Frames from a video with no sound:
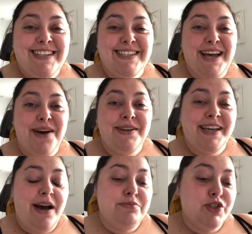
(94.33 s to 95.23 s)
So,
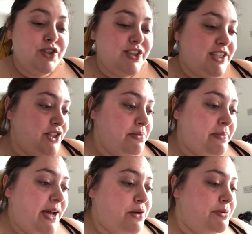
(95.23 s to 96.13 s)
yeah, I'm just going to do my
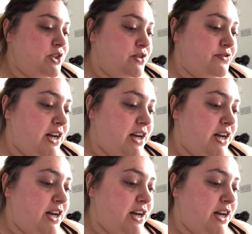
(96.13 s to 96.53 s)
makeup and stuff